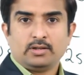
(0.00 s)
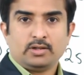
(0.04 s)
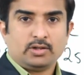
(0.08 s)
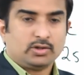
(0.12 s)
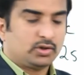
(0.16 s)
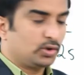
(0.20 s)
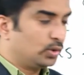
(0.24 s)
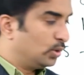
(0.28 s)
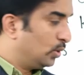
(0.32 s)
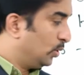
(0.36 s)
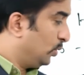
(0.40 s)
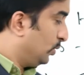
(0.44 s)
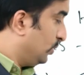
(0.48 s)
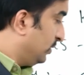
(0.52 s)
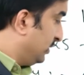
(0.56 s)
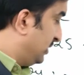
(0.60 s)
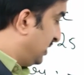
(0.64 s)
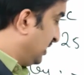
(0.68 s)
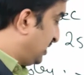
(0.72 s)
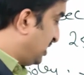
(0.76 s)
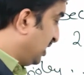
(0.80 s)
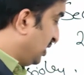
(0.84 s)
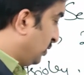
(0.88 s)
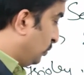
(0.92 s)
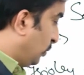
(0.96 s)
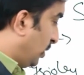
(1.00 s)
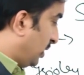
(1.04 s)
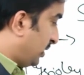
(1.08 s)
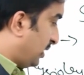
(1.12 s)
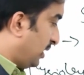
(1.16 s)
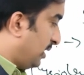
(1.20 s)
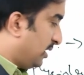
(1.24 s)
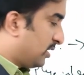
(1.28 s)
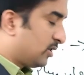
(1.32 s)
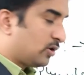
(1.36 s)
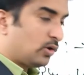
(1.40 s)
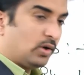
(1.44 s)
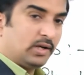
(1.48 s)
So this is what
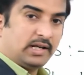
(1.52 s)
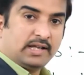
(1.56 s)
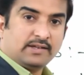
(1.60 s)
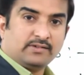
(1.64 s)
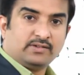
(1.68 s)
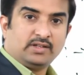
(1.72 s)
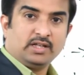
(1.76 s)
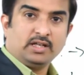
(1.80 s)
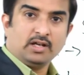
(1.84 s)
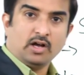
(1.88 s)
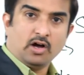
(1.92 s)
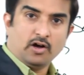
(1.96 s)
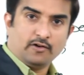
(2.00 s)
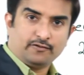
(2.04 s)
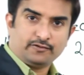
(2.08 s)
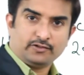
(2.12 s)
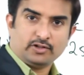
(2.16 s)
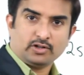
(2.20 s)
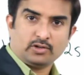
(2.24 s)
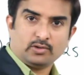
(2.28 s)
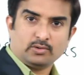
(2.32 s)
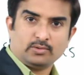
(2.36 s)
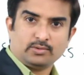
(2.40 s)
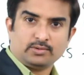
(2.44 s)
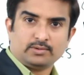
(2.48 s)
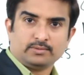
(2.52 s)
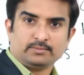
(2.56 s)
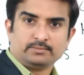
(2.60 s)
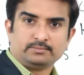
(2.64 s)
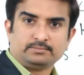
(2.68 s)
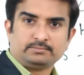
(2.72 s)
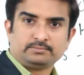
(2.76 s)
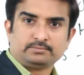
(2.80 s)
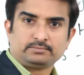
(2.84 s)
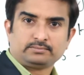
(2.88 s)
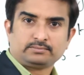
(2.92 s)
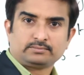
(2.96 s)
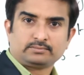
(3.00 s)
is called as the afterload,
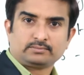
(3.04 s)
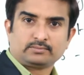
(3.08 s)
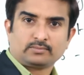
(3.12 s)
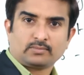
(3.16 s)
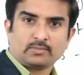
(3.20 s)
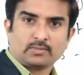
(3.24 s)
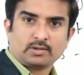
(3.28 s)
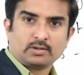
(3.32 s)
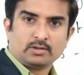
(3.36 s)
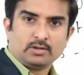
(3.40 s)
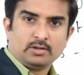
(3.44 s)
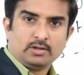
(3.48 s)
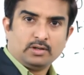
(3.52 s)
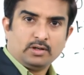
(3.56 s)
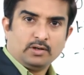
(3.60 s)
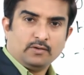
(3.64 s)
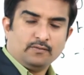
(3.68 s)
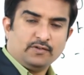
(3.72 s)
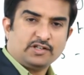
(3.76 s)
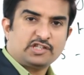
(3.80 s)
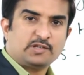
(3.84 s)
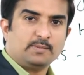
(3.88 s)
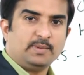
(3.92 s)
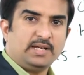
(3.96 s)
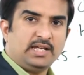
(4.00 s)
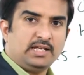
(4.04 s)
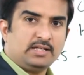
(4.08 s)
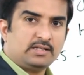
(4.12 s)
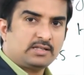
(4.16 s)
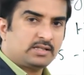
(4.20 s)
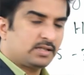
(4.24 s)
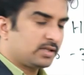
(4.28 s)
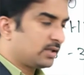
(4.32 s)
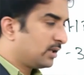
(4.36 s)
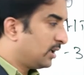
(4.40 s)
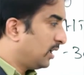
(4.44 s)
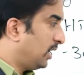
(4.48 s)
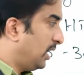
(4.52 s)
which
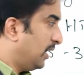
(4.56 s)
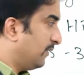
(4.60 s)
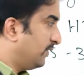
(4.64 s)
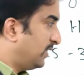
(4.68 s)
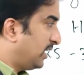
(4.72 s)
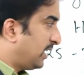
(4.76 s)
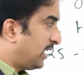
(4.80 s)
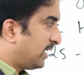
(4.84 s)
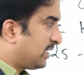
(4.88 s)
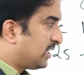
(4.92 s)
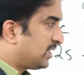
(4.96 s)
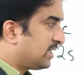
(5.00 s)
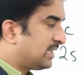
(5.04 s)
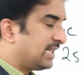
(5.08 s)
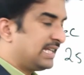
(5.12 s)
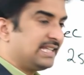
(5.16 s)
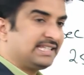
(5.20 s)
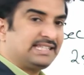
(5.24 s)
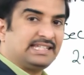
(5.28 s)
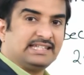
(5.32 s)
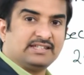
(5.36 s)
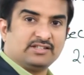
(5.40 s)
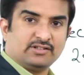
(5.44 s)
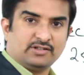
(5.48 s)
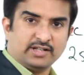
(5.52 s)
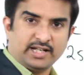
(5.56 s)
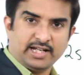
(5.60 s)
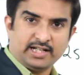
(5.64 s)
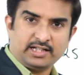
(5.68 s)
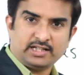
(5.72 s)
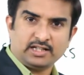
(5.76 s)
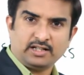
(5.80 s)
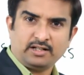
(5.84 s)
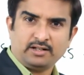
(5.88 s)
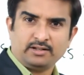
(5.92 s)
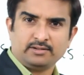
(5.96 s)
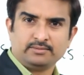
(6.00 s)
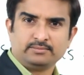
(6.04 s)
means if the resistance is
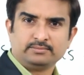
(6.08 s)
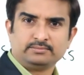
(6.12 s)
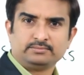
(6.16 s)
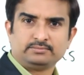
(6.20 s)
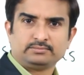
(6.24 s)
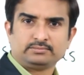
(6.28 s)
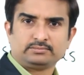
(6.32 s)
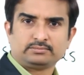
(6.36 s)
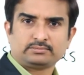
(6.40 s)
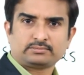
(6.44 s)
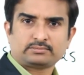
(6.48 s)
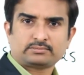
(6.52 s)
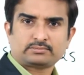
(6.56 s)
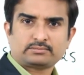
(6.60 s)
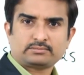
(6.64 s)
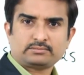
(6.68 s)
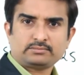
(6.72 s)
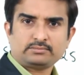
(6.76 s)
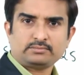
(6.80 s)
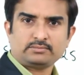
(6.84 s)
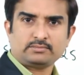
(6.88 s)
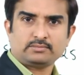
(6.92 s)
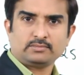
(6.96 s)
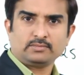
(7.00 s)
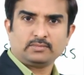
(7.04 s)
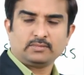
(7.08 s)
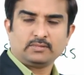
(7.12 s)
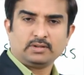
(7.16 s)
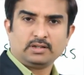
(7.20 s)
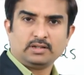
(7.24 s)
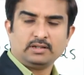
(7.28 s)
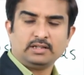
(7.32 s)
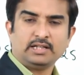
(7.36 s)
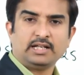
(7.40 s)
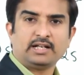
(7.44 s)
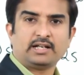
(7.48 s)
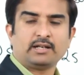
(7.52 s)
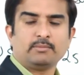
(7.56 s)
greater,
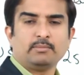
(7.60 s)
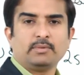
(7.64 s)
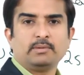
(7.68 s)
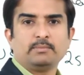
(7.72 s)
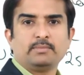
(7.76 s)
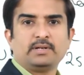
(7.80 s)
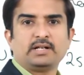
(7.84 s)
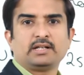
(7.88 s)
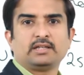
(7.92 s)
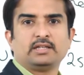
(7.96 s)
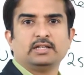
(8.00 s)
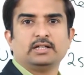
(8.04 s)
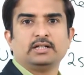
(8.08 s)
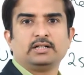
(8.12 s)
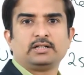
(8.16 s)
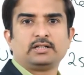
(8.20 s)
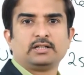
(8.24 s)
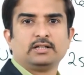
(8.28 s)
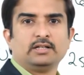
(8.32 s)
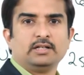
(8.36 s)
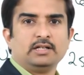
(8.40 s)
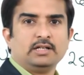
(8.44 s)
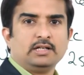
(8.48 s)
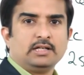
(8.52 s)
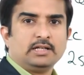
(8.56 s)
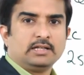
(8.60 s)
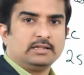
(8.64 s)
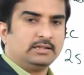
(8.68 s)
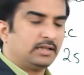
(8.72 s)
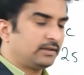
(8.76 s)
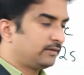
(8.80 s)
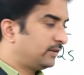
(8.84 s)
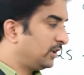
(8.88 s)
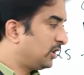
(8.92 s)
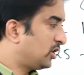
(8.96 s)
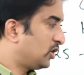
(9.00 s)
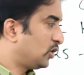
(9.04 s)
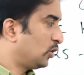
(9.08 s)
then remember that the
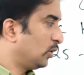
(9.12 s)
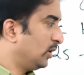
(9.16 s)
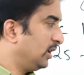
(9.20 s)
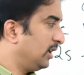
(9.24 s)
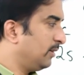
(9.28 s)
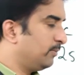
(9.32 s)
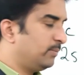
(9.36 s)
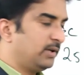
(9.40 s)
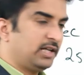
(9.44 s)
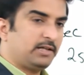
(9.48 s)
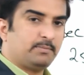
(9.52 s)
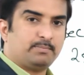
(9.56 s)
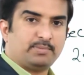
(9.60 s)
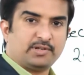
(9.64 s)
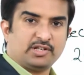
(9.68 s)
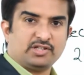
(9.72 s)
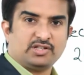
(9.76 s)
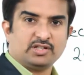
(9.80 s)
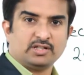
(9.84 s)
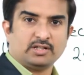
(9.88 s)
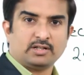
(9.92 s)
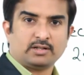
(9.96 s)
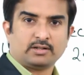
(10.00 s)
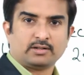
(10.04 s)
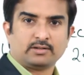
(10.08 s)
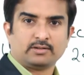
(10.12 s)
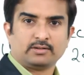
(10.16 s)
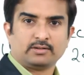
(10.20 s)
systolic blood pressure